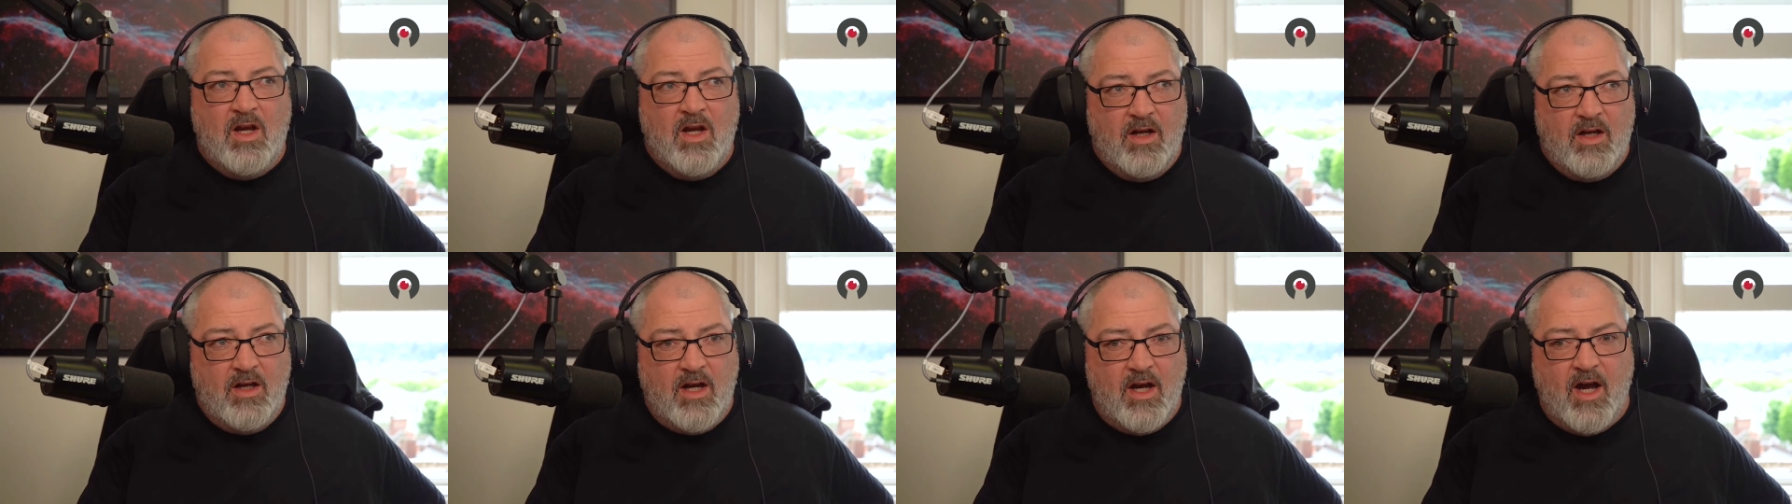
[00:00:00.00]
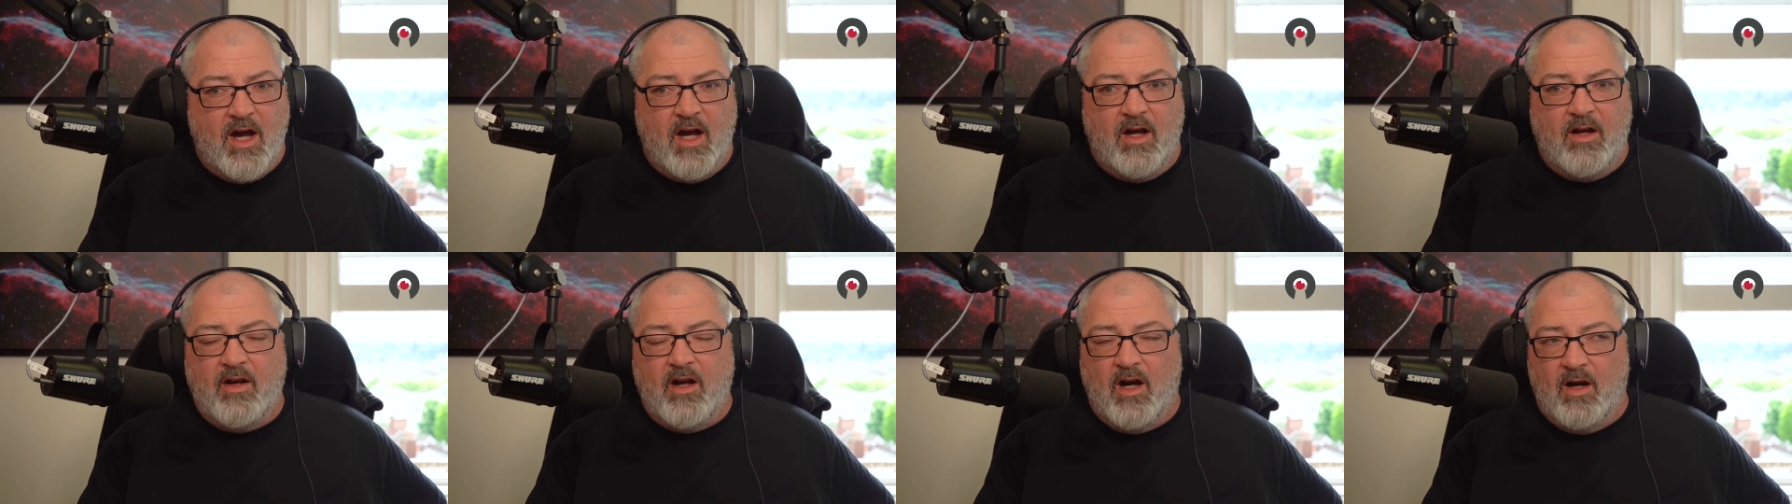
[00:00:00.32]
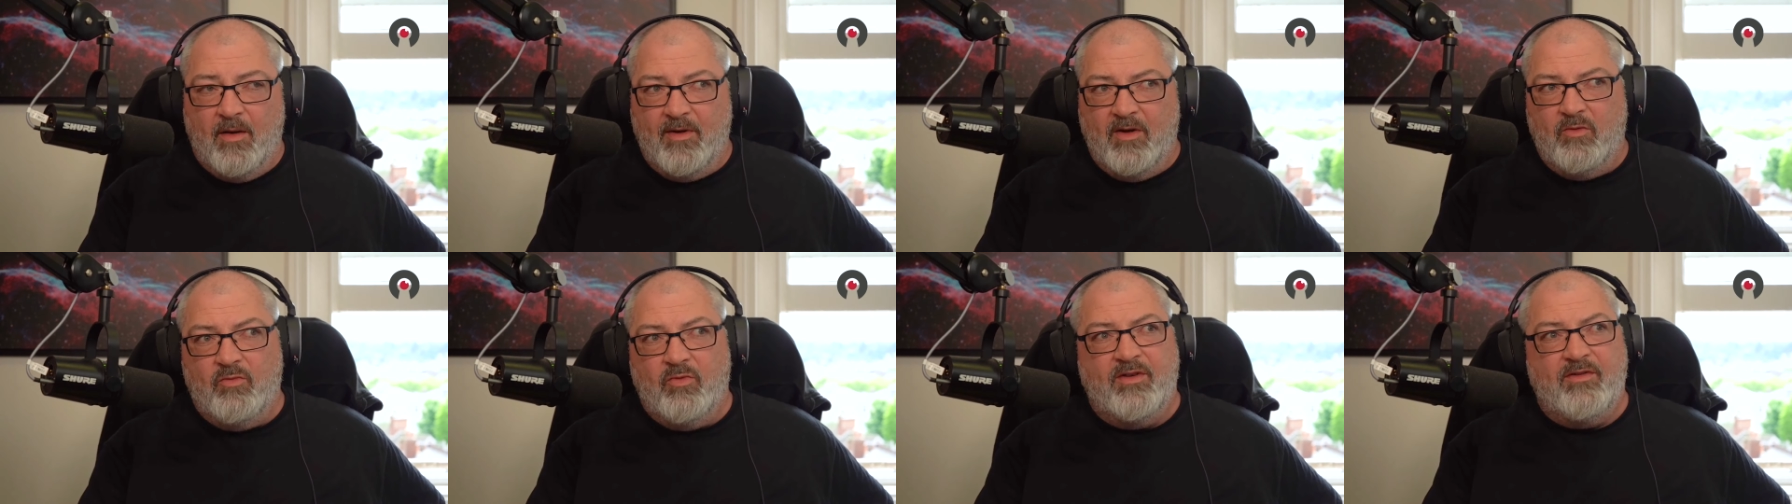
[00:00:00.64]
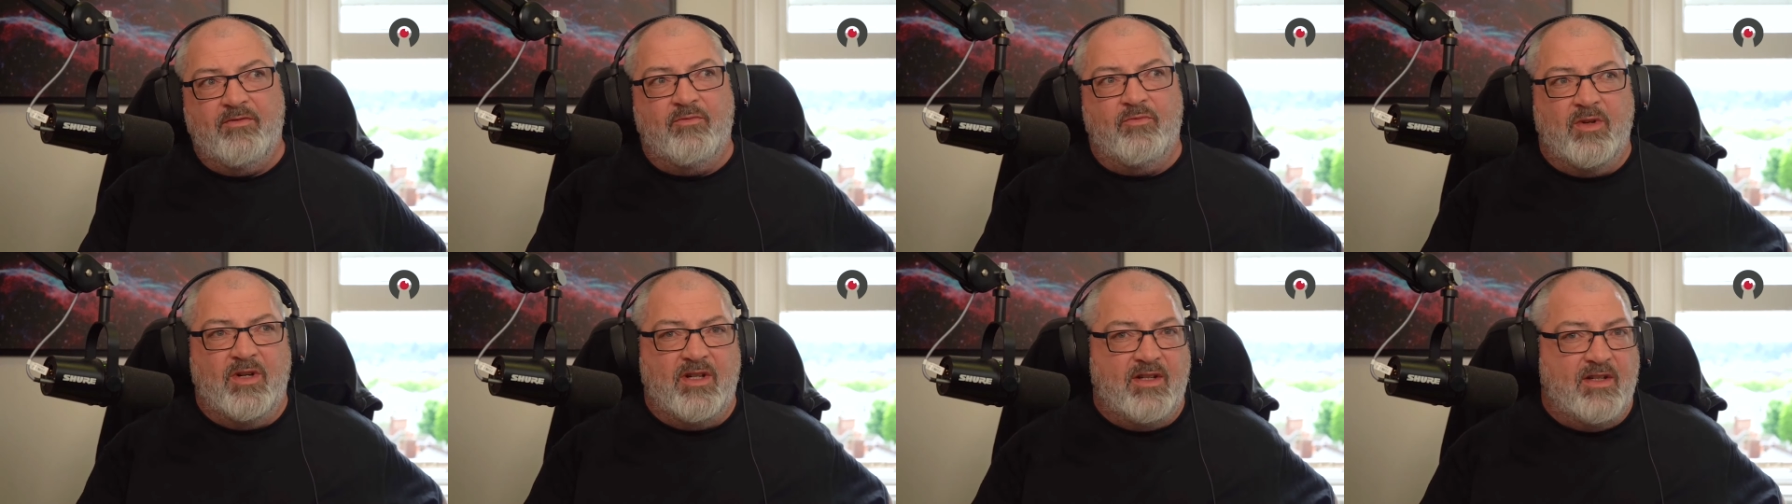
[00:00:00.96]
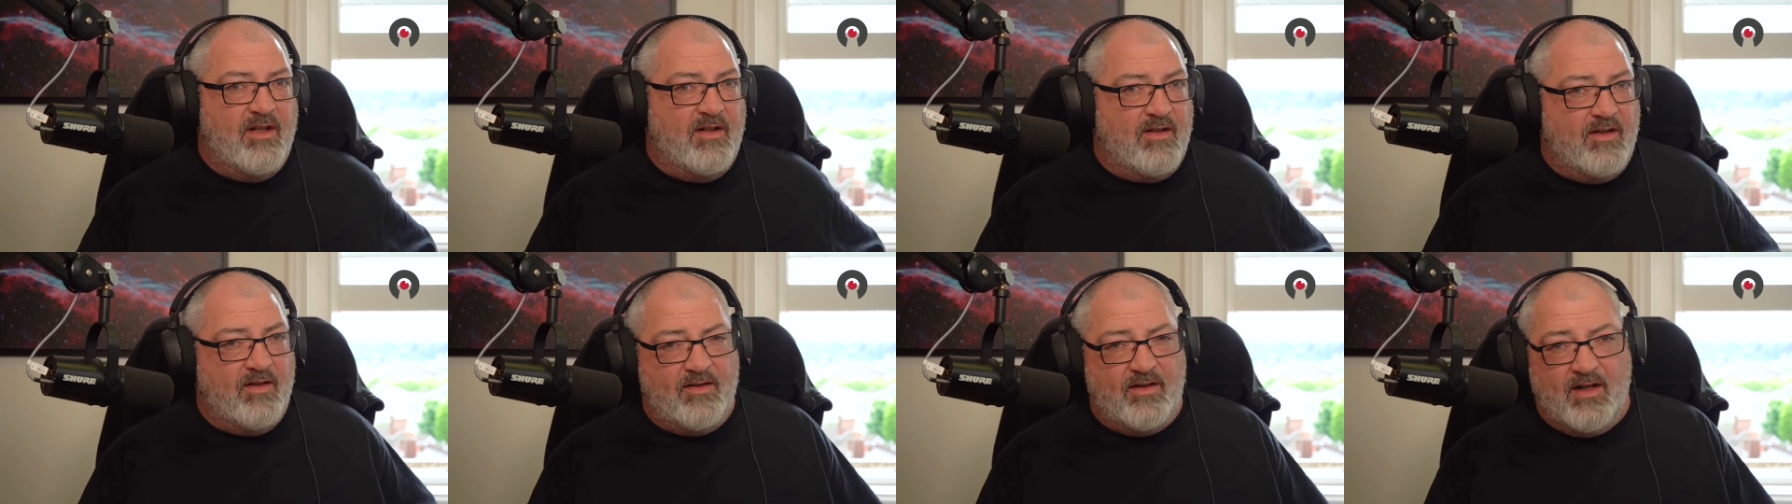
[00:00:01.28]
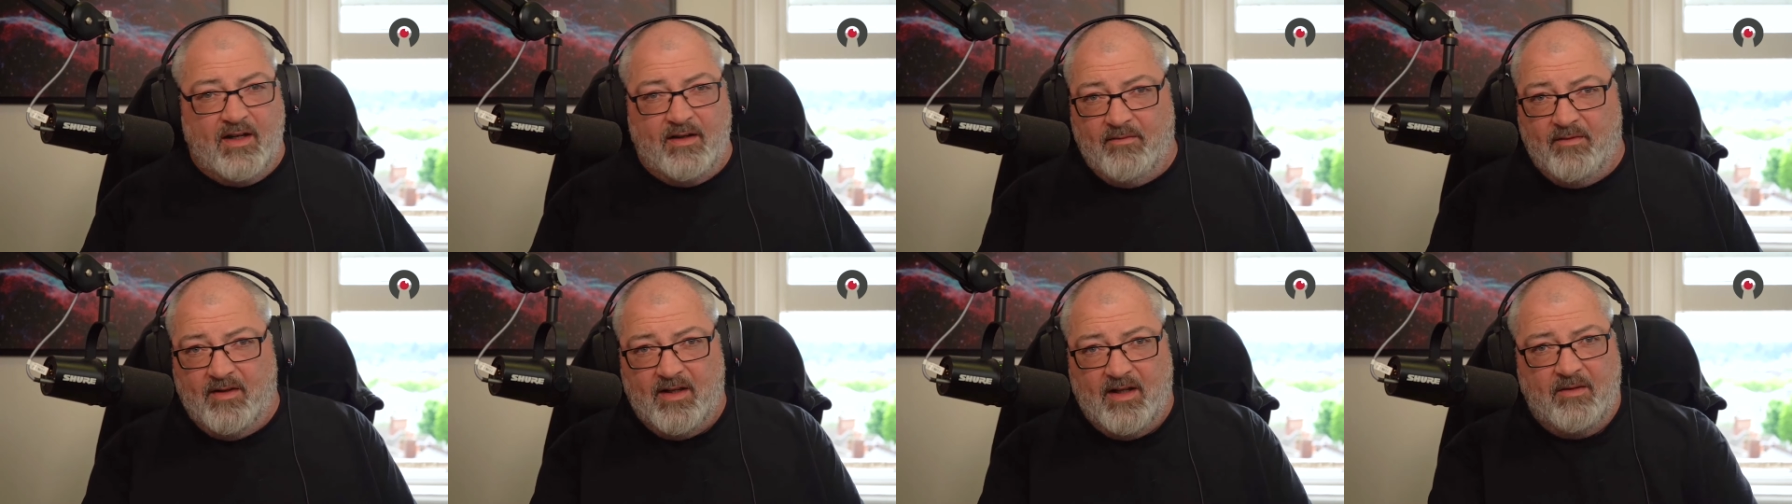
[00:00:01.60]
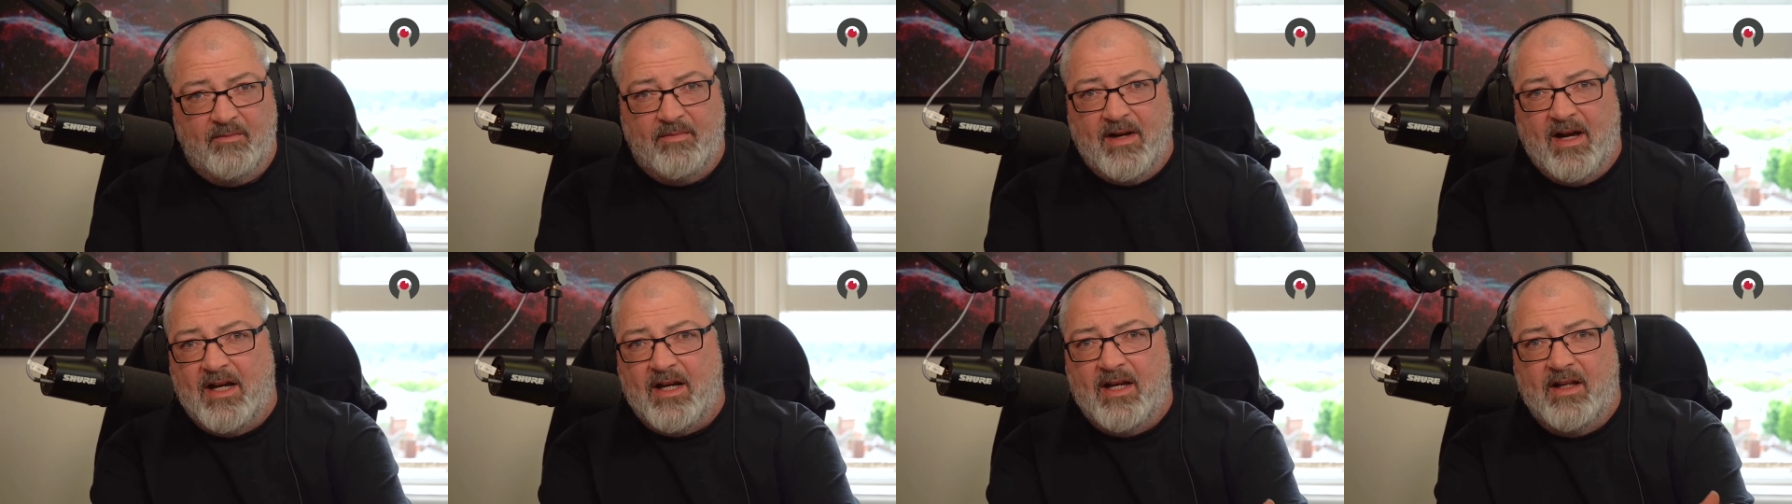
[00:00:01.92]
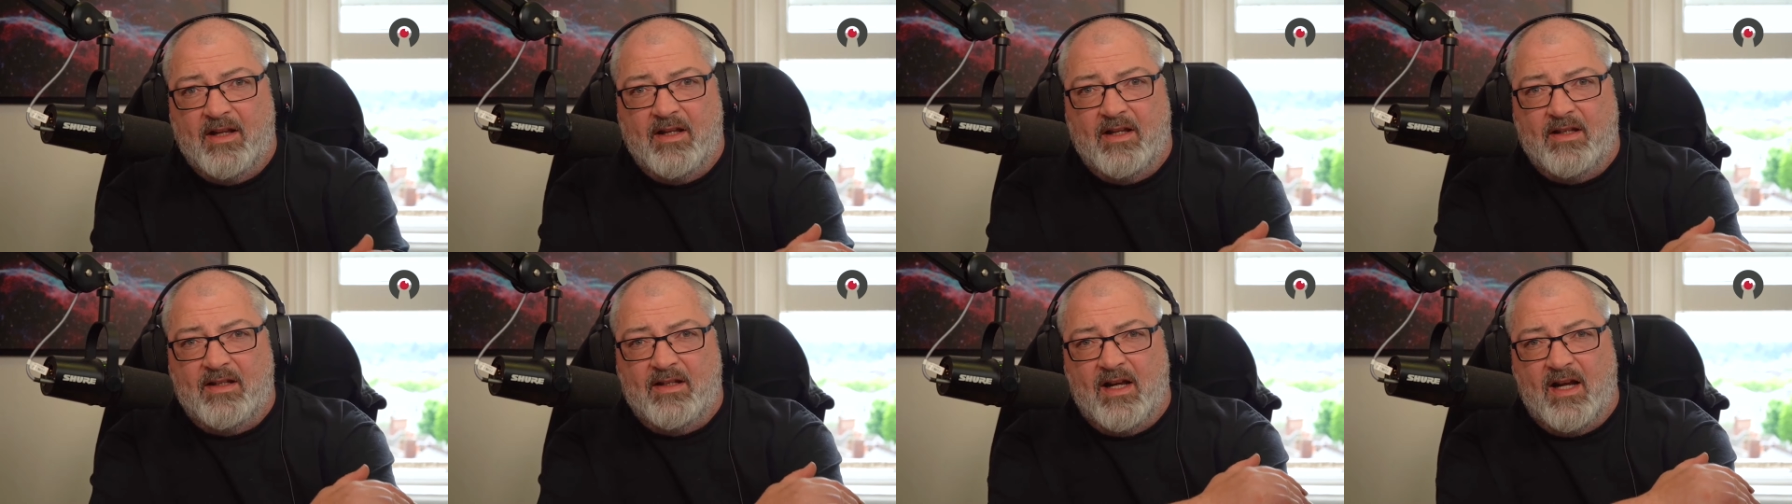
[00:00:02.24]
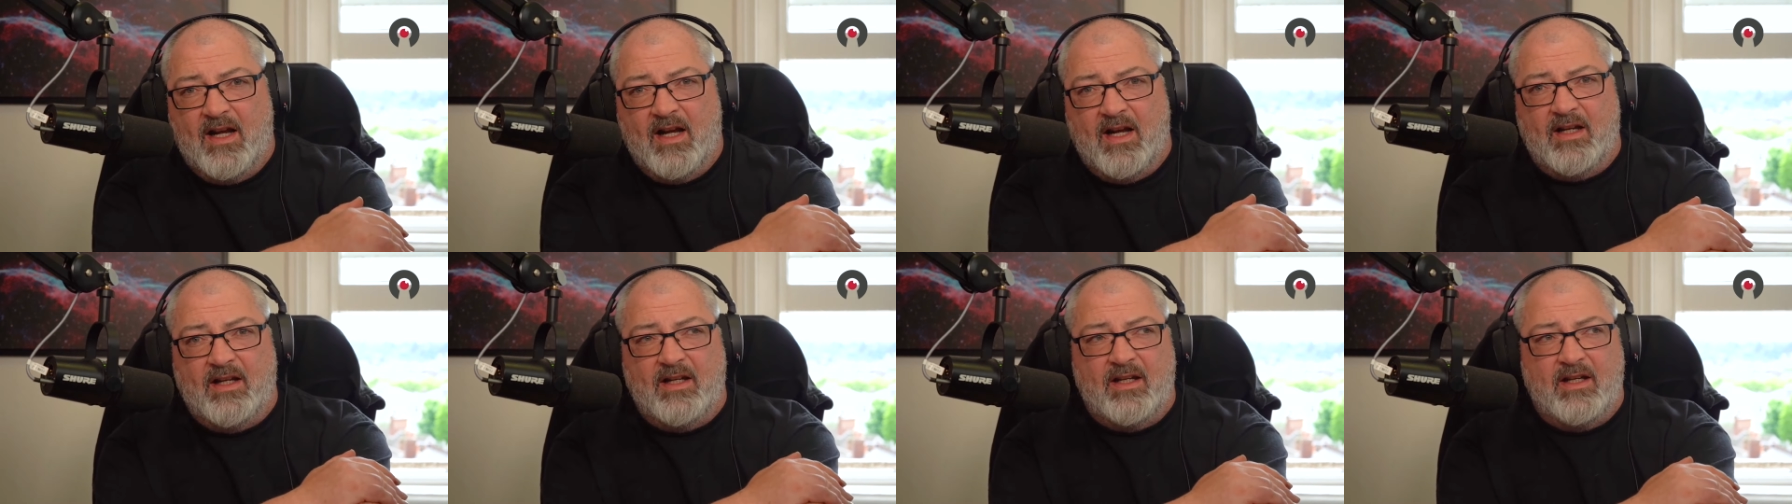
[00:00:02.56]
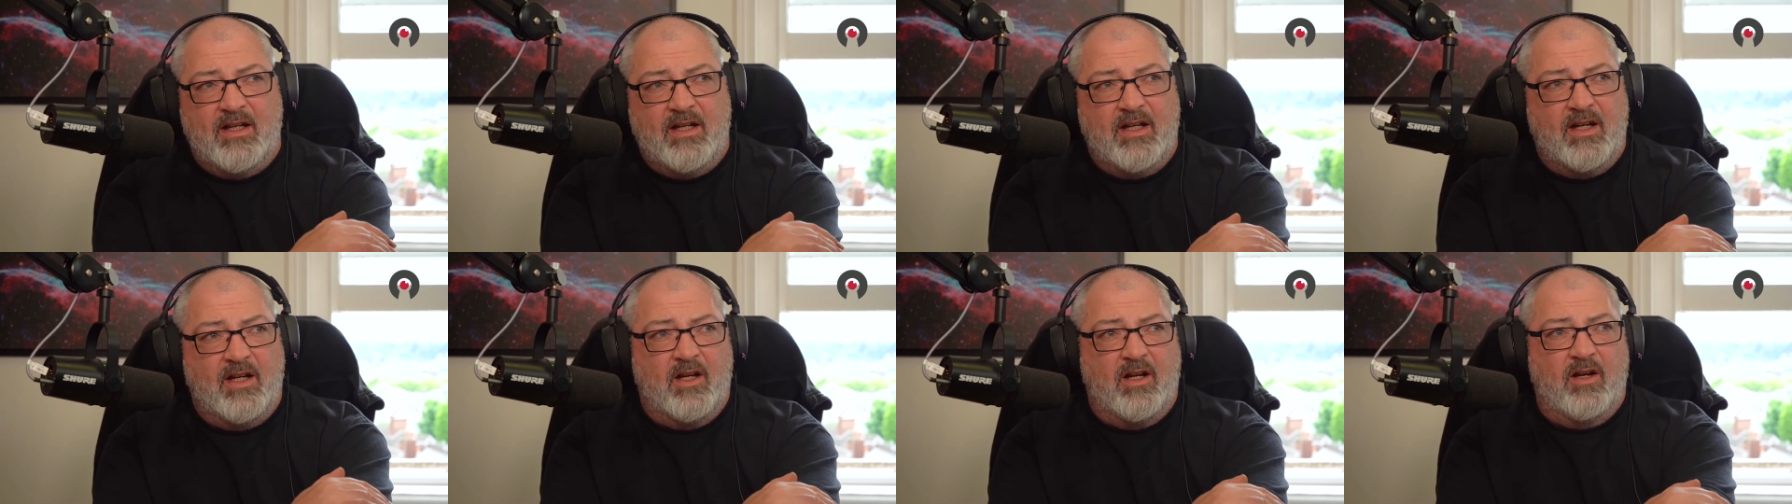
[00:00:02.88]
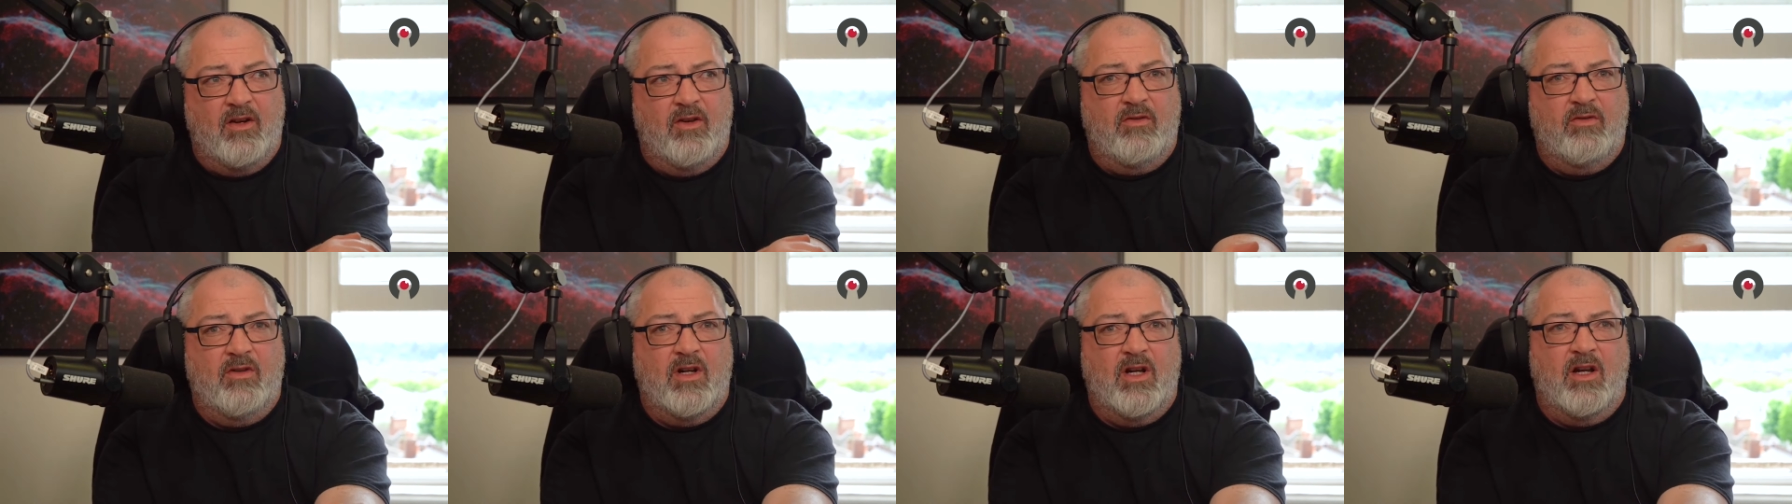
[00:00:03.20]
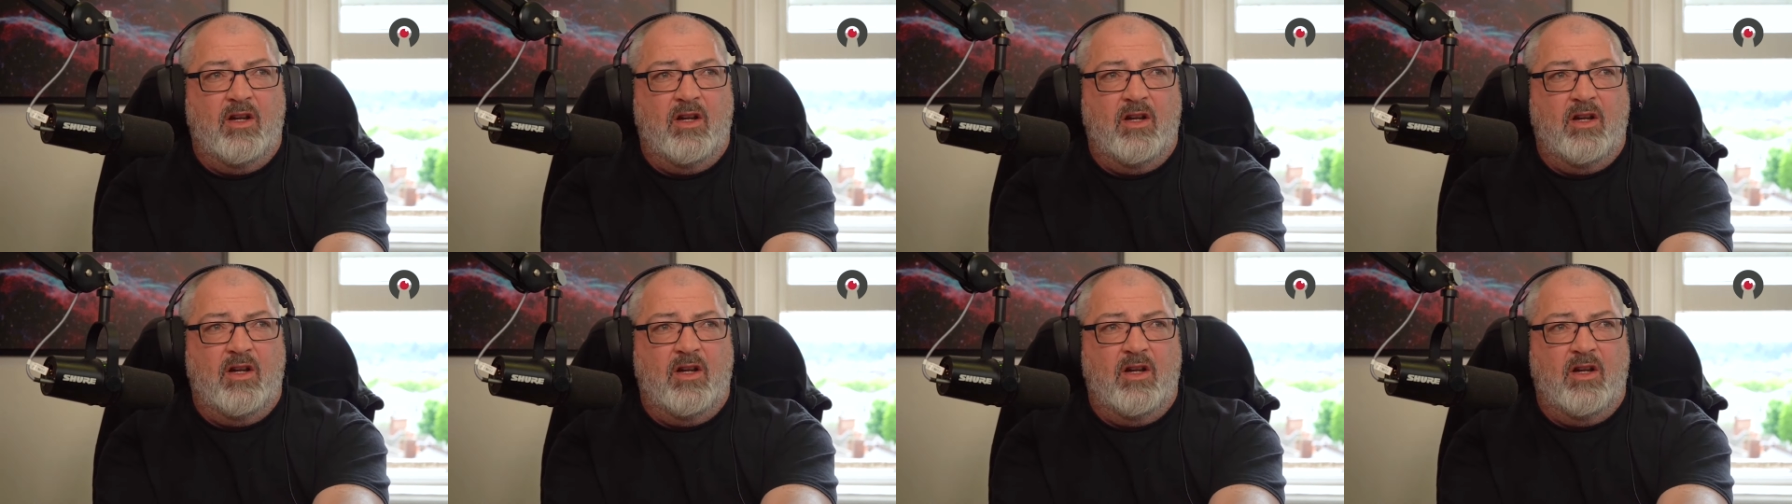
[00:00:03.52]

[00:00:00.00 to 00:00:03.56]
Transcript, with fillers: Yeah, I mean, we we did the same thing back in the day, you know,